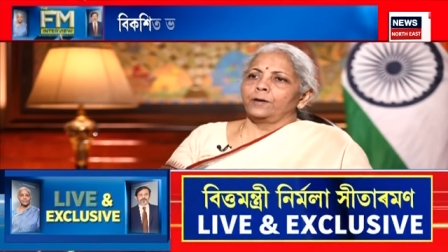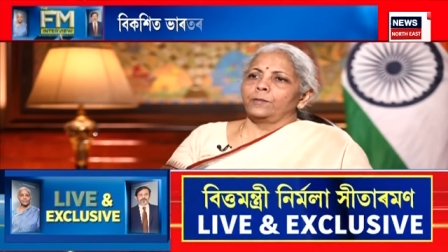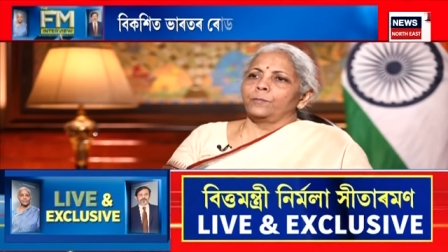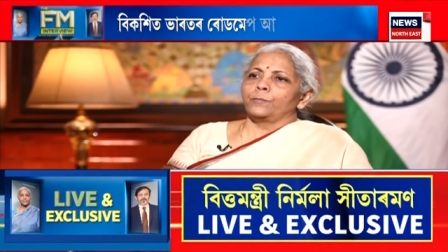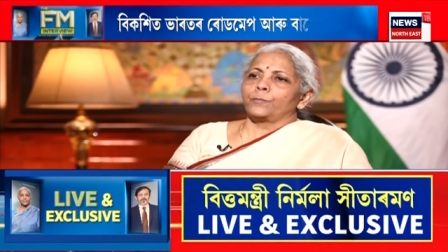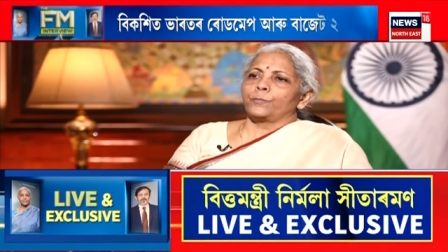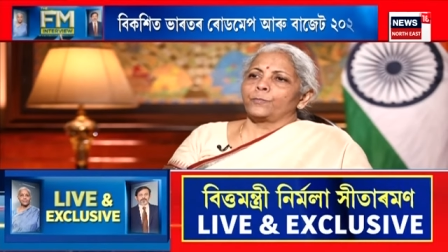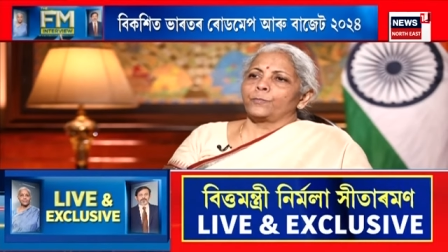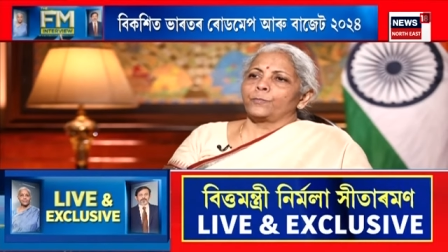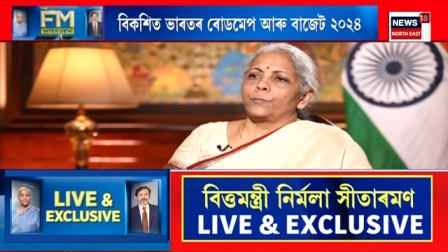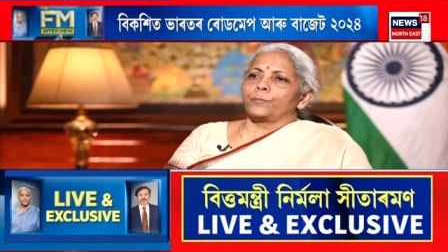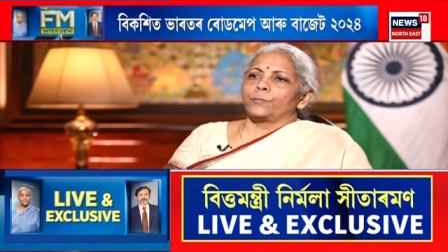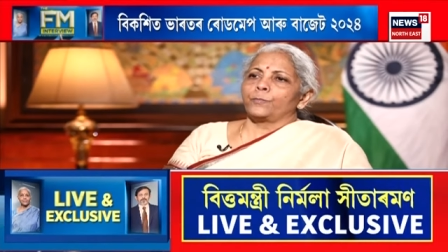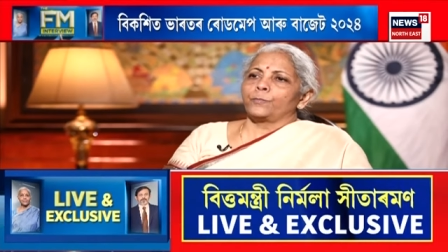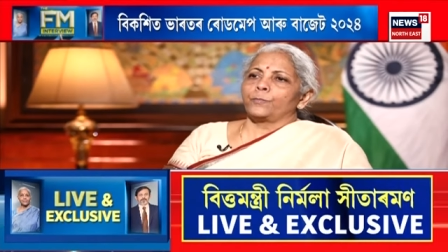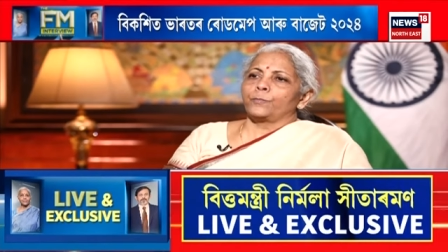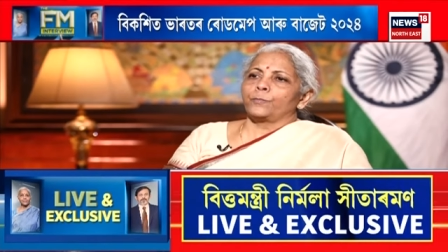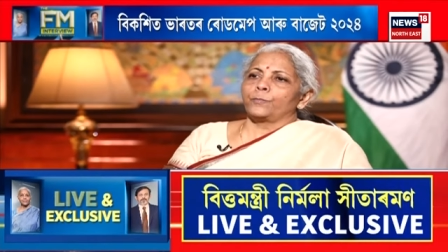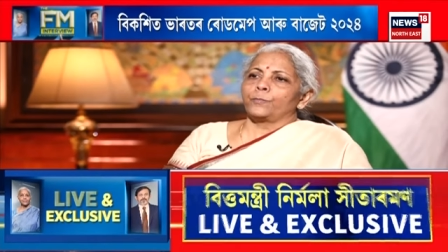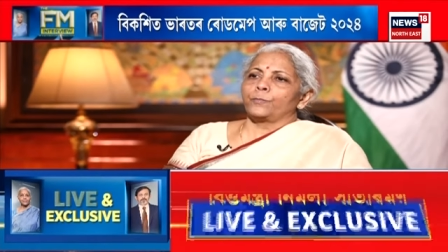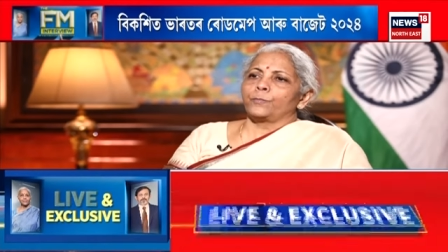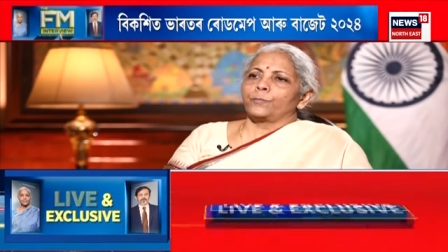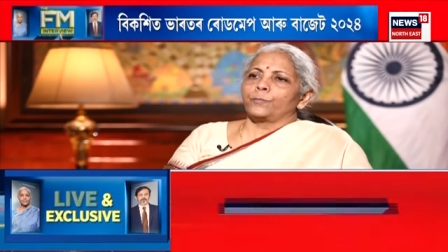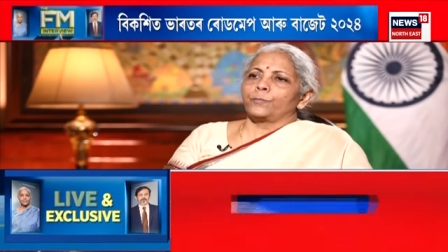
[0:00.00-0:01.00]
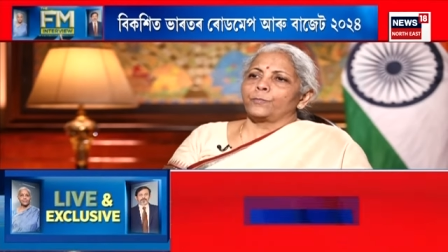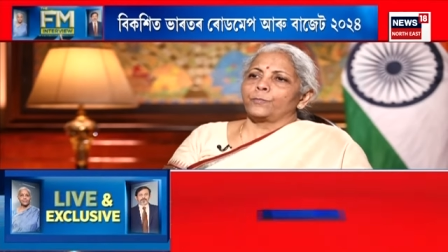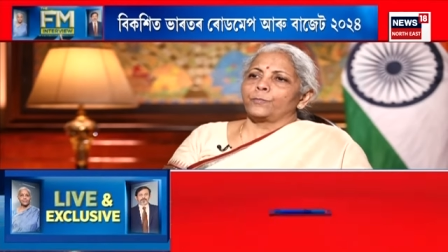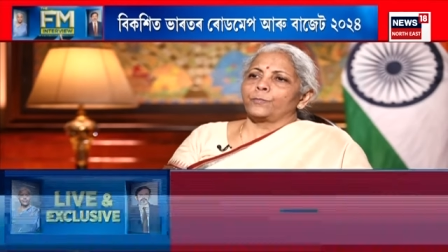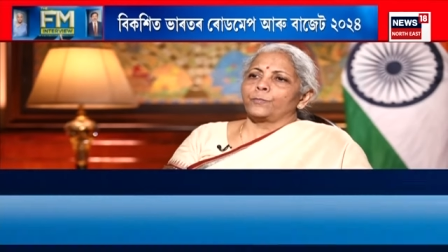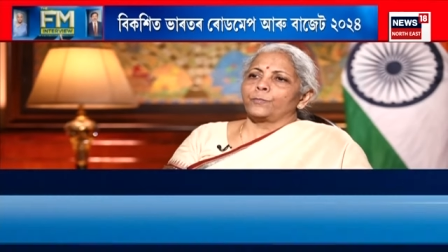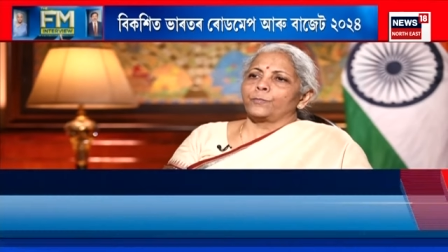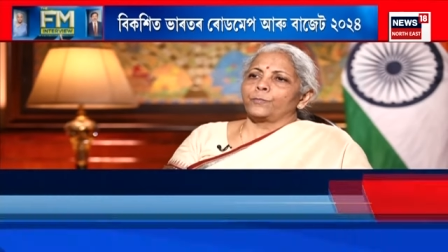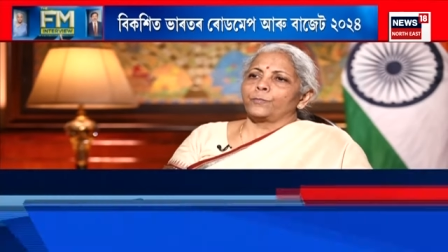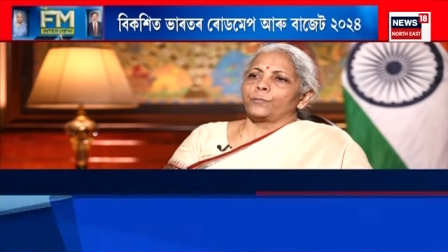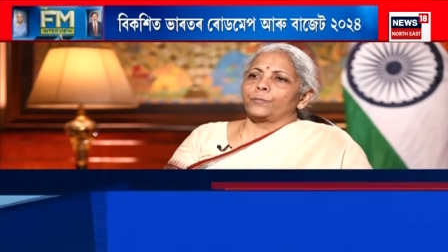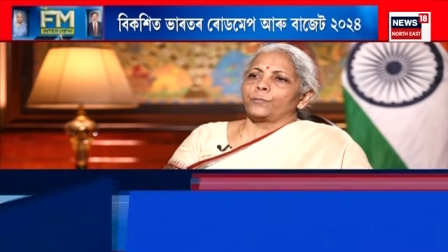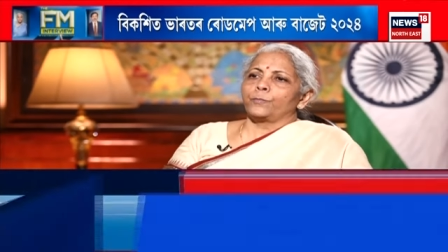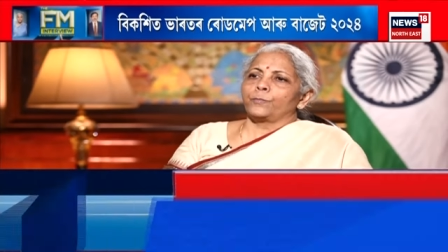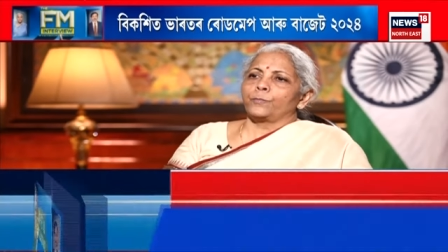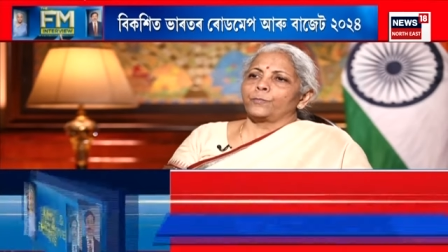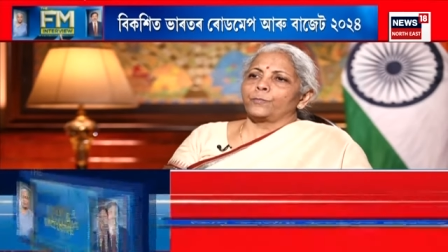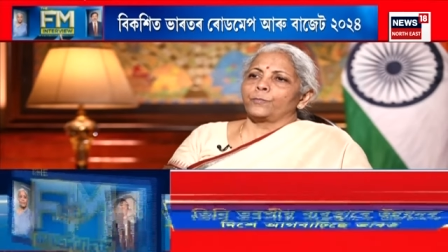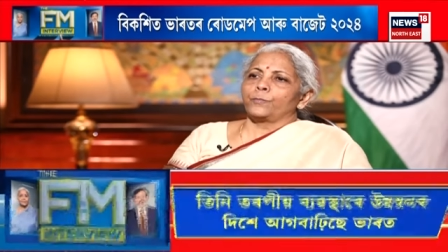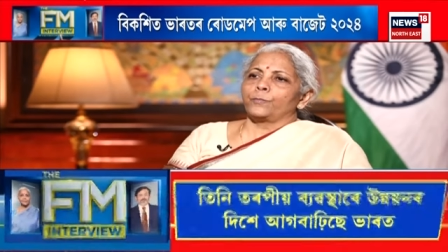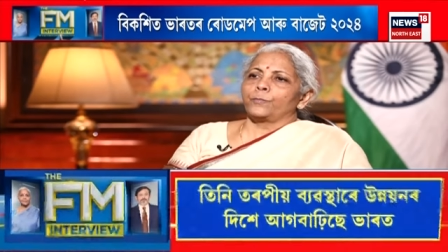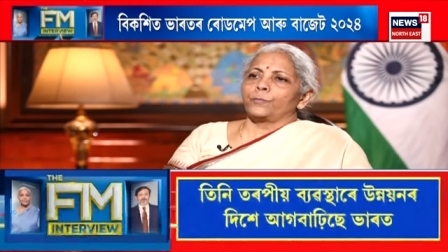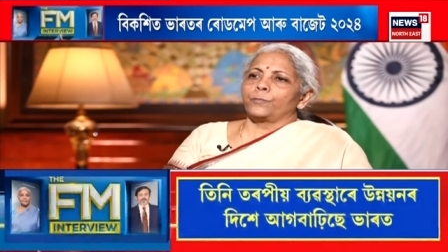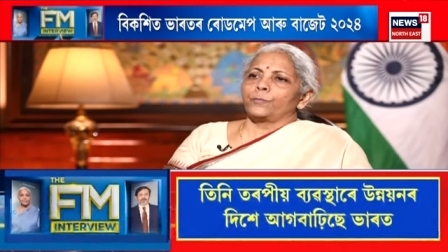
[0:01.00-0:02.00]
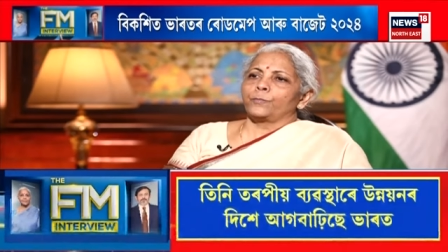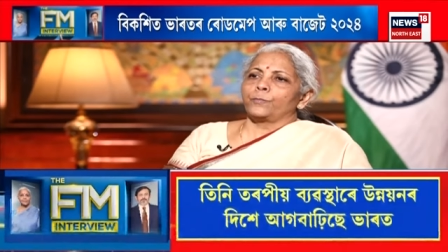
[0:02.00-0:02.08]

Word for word: private innovation will be